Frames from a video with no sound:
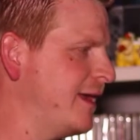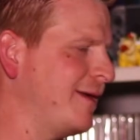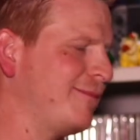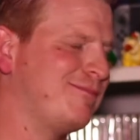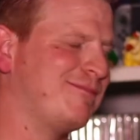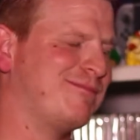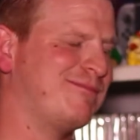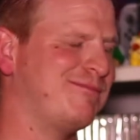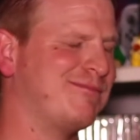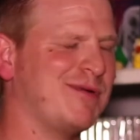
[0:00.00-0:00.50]
I
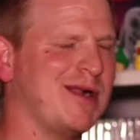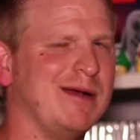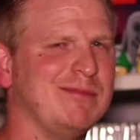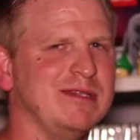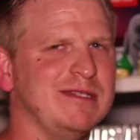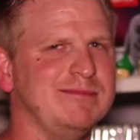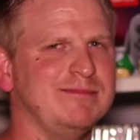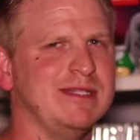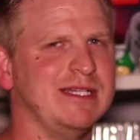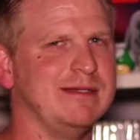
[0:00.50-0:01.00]

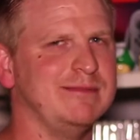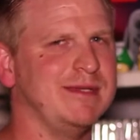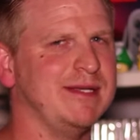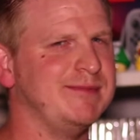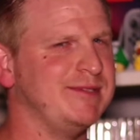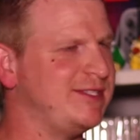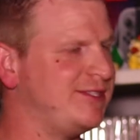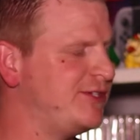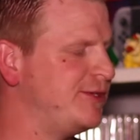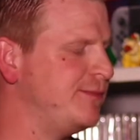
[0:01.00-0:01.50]
probably played
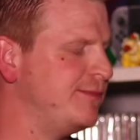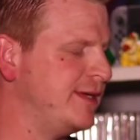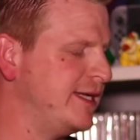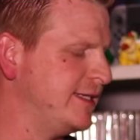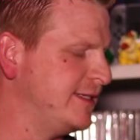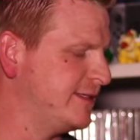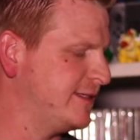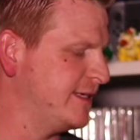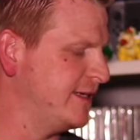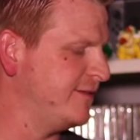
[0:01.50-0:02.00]
maybe 2
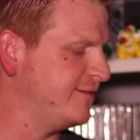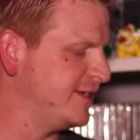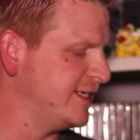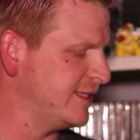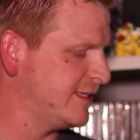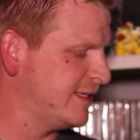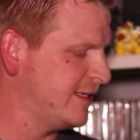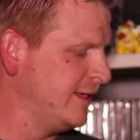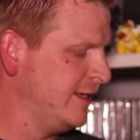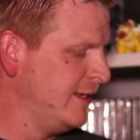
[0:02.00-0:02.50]
minutes of
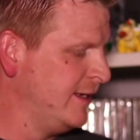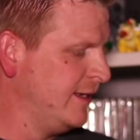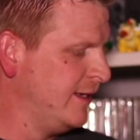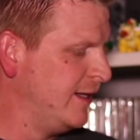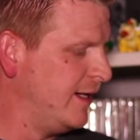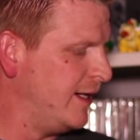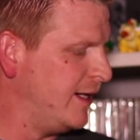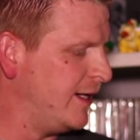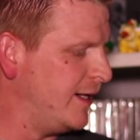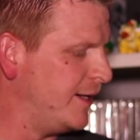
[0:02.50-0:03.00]
it.
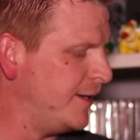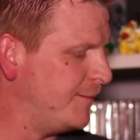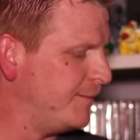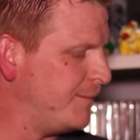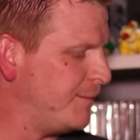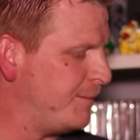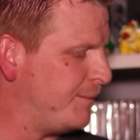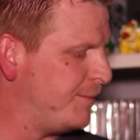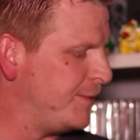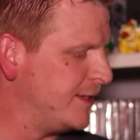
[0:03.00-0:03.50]

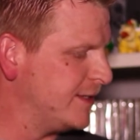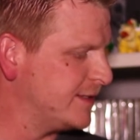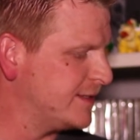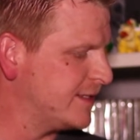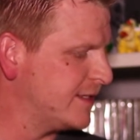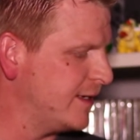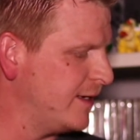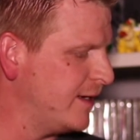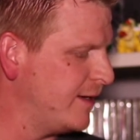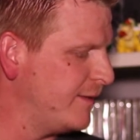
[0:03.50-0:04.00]

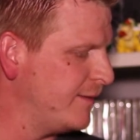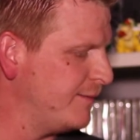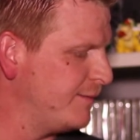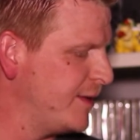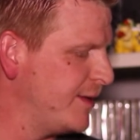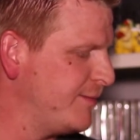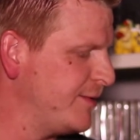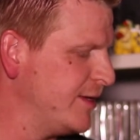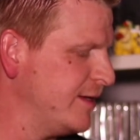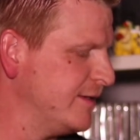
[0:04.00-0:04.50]
But
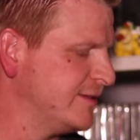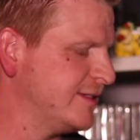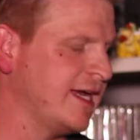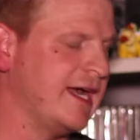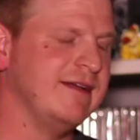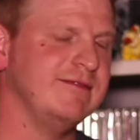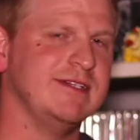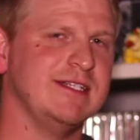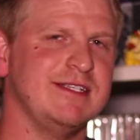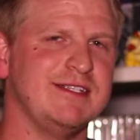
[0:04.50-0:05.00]
maybe I'll
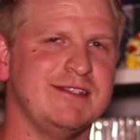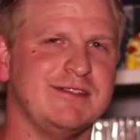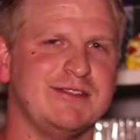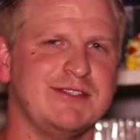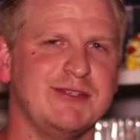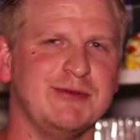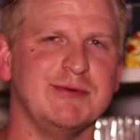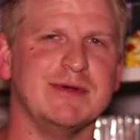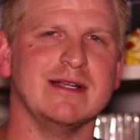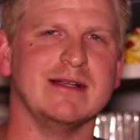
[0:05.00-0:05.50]
dive
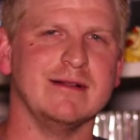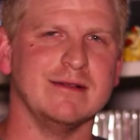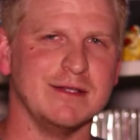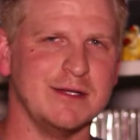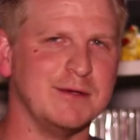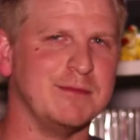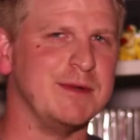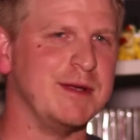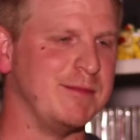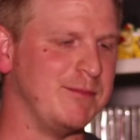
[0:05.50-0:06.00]
into it a
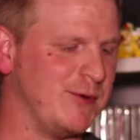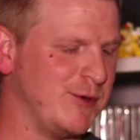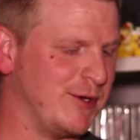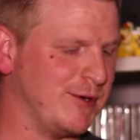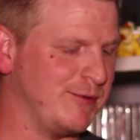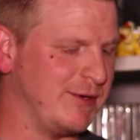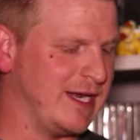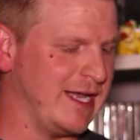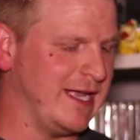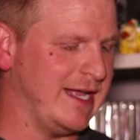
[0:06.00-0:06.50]
little bit more
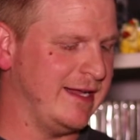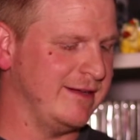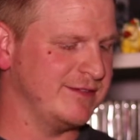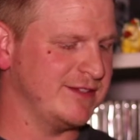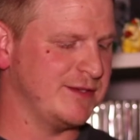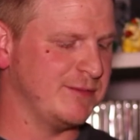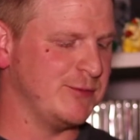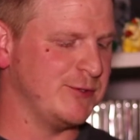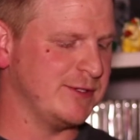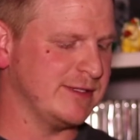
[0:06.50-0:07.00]
when I have
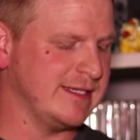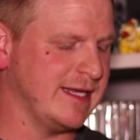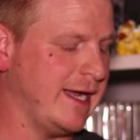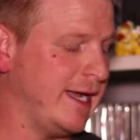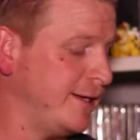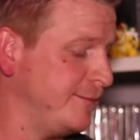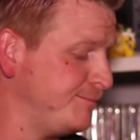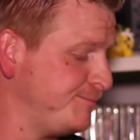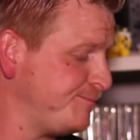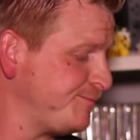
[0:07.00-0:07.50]
some more
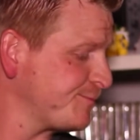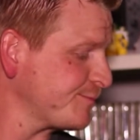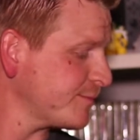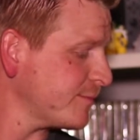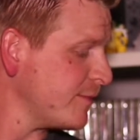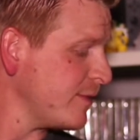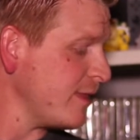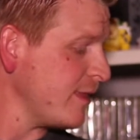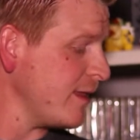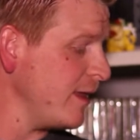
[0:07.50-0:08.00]
time.
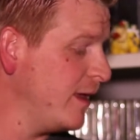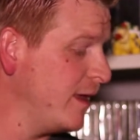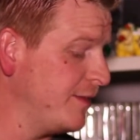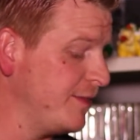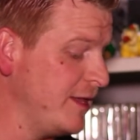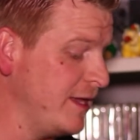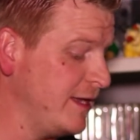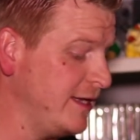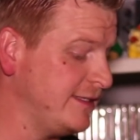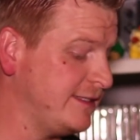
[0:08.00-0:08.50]
And
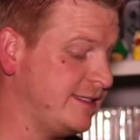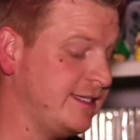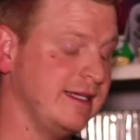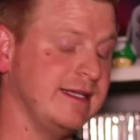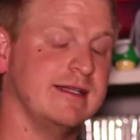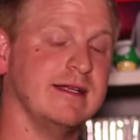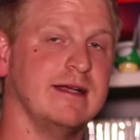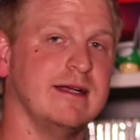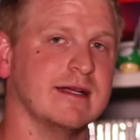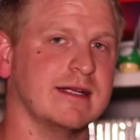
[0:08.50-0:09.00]
then I
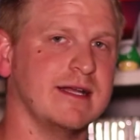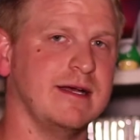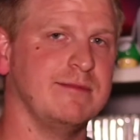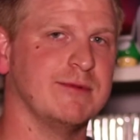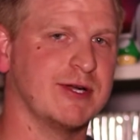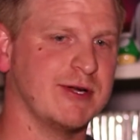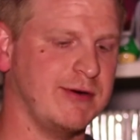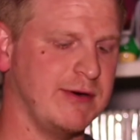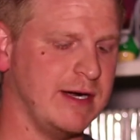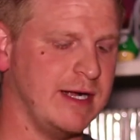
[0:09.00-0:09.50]
did come
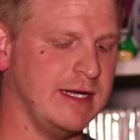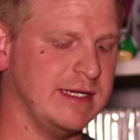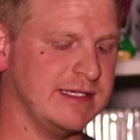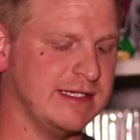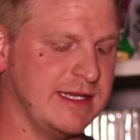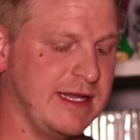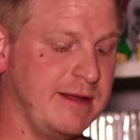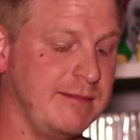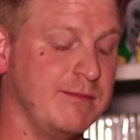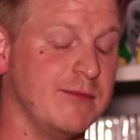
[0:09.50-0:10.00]

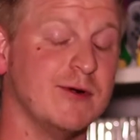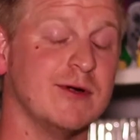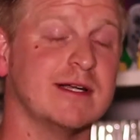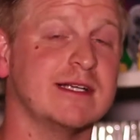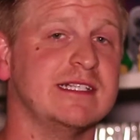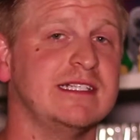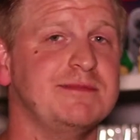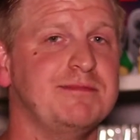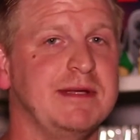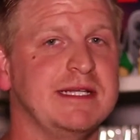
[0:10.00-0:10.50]
across a more
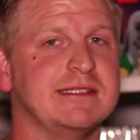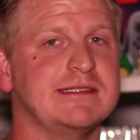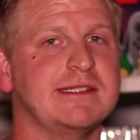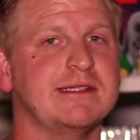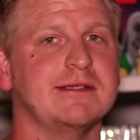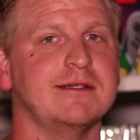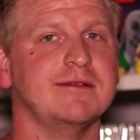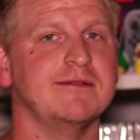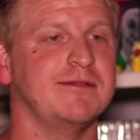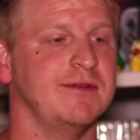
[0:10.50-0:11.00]

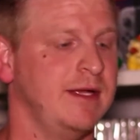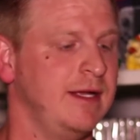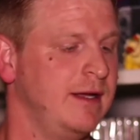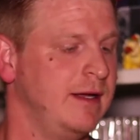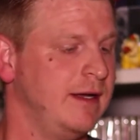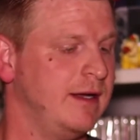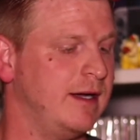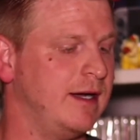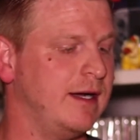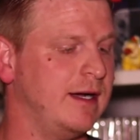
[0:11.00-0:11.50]
expensive
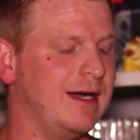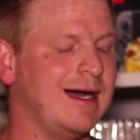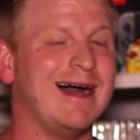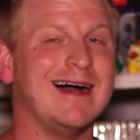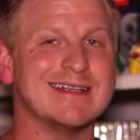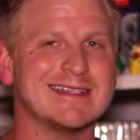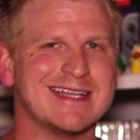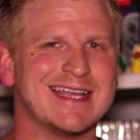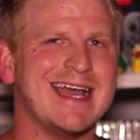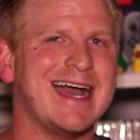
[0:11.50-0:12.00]

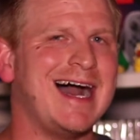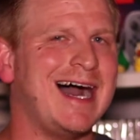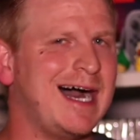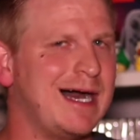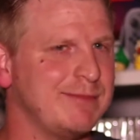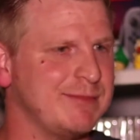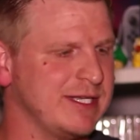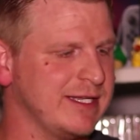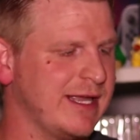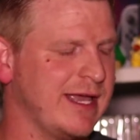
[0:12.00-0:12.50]

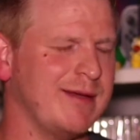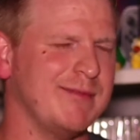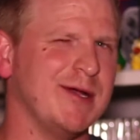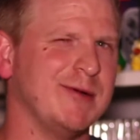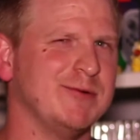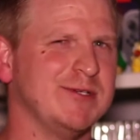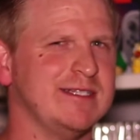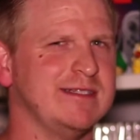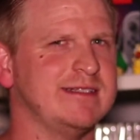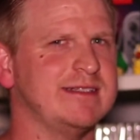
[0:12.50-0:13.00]
uncommon game. I
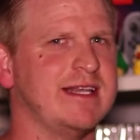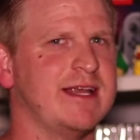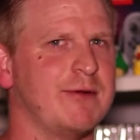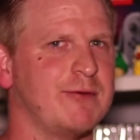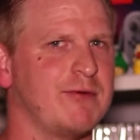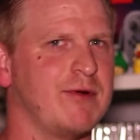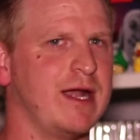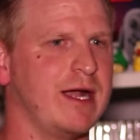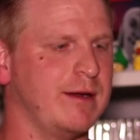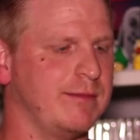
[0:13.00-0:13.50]
wouldn't say
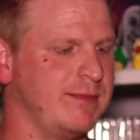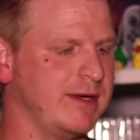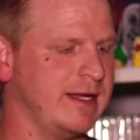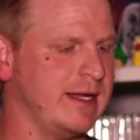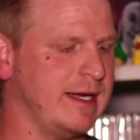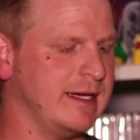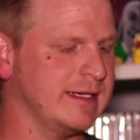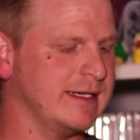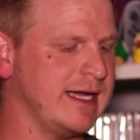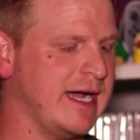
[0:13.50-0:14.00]
rare, but
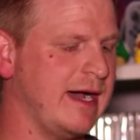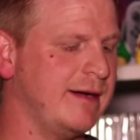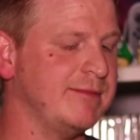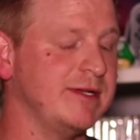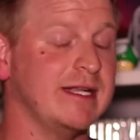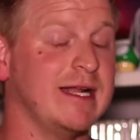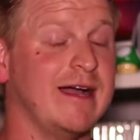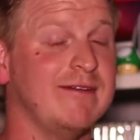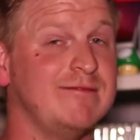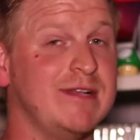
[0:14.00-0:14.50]

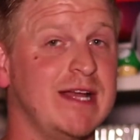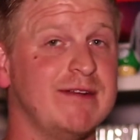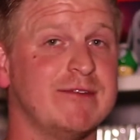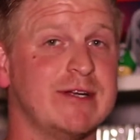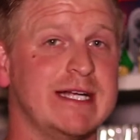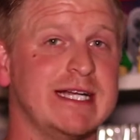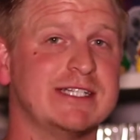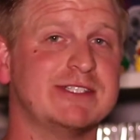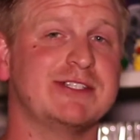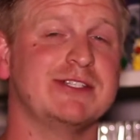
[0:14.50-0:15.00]
uncommon. I've never
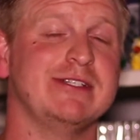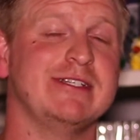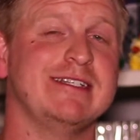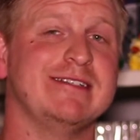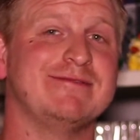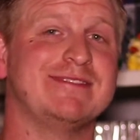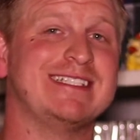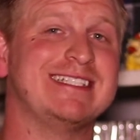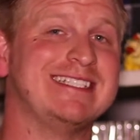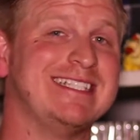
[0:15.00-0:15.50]
actually
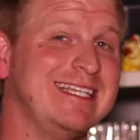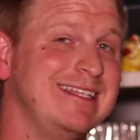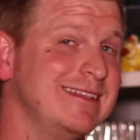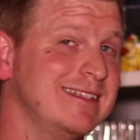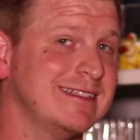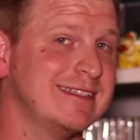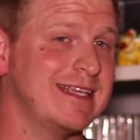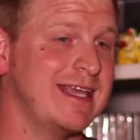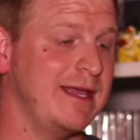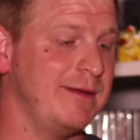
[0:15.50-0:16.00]
have seen
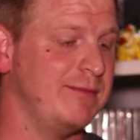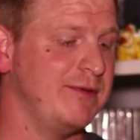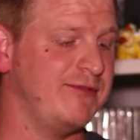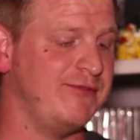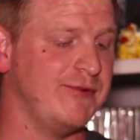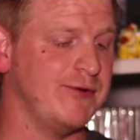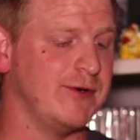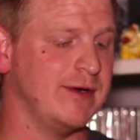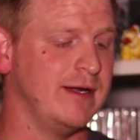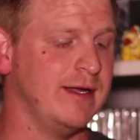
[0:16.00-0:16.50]
this game
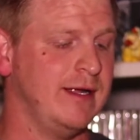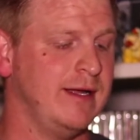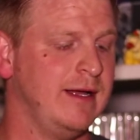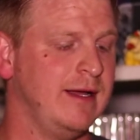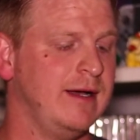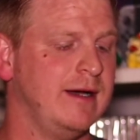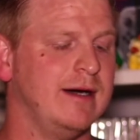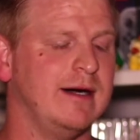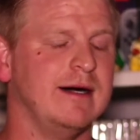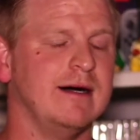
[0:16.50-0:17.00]
before,
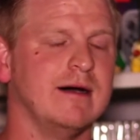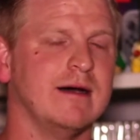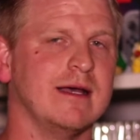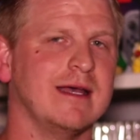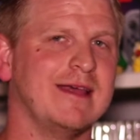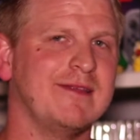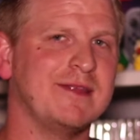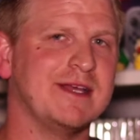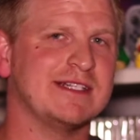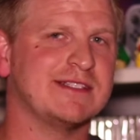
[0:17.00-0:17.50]

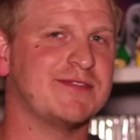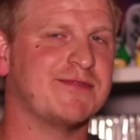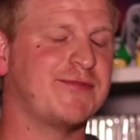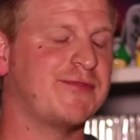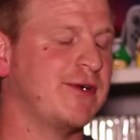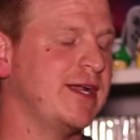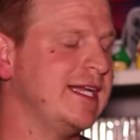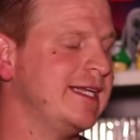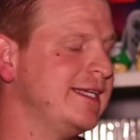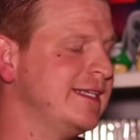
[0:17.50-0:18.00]
and that's
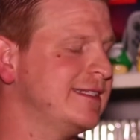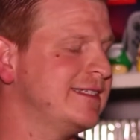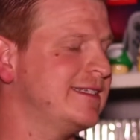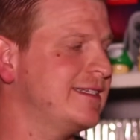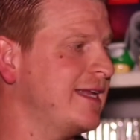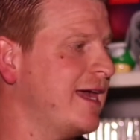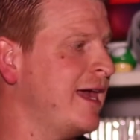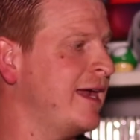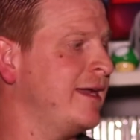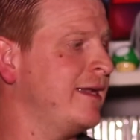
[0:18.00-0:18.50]

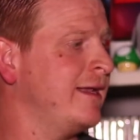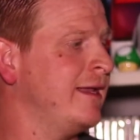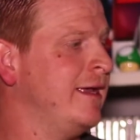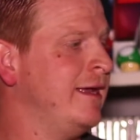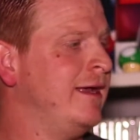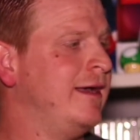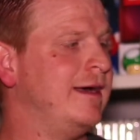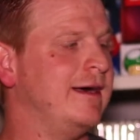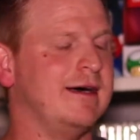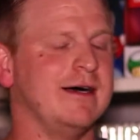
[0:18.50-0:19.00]
Frankenstein,
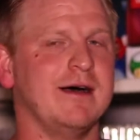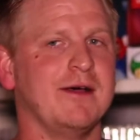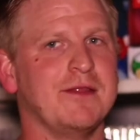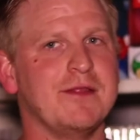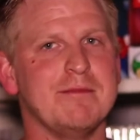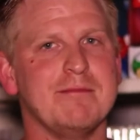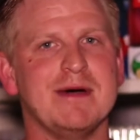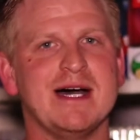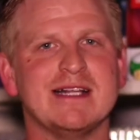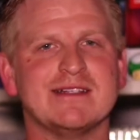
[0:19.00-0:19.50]

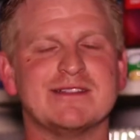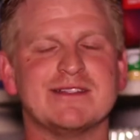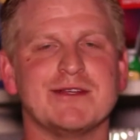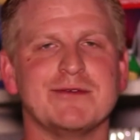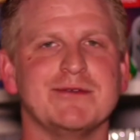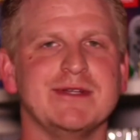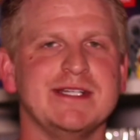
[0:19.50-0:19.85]
The Monster